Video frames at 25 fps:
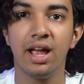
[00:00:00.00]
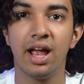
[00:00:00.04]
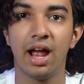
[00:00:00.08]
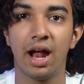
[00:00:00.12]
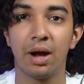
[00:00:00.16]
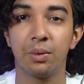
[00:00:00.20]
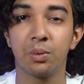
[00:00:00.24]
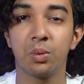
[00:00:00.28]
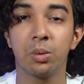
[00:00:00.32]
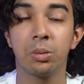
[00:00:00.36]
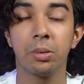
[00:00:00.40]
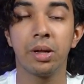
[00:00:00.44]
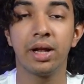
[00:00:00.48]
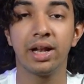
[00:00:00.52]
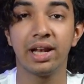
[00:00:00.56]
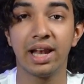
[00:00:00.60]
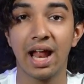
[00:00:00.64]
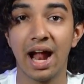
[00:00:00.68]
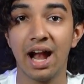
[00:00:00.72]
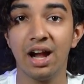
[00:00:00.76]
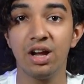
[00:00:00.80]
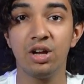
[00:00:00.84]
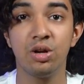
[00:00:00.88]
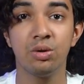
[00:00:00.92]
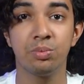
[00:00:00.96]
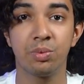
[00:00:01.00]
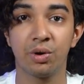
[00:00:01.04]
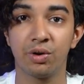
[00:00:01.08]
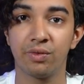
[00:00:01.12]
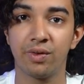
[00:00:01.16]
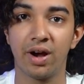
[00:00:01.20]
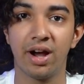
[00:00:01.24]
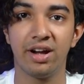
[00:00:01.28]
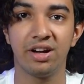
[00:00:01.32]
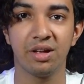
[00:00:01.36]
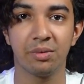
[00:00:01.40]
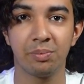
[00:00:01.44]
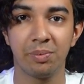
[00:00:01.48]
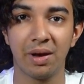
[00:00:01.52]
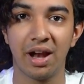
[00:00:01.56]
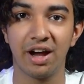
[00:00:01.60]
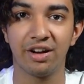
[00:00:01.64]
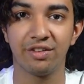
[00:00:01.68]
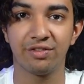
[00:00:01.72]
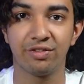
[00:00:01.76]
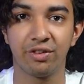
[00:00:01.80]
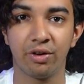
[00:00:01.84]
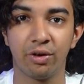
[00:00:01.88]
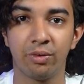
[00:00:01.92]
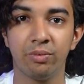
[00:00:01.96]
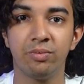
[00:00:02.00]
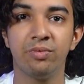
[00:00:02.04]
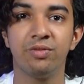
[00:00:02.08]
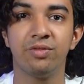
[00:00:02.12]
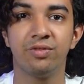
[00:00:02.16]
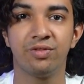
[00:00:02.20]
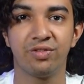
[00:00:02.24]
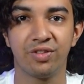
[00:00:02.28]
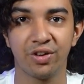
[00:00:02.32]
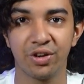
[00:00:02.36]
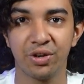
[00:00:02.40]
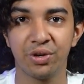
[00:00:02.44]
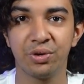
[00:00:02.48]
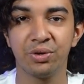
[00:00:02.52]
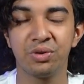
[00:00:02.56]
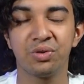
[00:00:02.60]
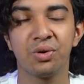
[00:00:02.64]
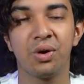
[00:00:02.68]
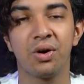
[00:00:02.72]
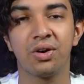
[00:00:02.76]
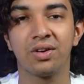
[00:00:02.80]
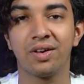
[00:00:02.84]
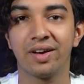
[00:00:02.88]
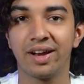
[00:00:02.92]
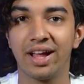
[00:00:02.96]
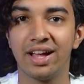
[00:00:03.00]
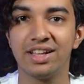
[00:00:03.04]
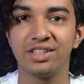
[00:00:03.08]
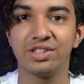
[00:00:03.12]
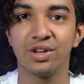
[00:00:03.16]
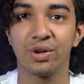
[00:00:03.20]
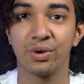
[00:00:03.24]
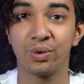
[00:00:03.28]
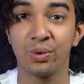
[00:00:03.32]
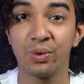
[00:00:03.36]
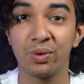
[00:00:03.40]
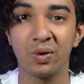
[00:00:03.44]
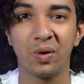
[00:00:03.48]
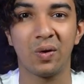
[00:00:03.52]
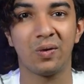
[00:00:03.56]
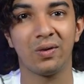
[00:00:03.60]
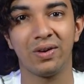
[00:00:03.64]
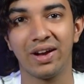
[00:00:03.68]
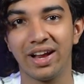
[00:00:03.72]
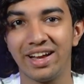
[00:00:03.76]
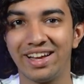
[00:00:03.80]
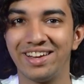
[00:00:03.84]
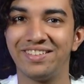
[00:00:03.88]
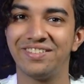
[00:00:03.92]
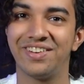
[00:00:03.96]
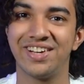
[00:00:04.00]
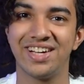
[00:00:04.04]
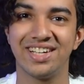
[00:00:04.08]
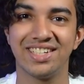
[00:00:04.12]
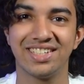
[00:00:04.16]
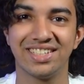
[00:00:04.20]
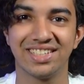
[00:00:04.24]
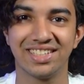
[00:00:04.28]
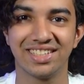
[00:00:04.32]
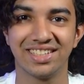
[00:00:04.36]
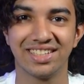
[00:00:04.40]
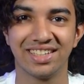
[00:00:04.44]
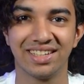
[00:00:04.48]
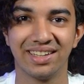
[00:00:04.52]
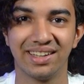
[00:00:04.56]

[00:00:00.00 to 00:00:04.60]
and would be glad to provide a platform for you to organize your own online events.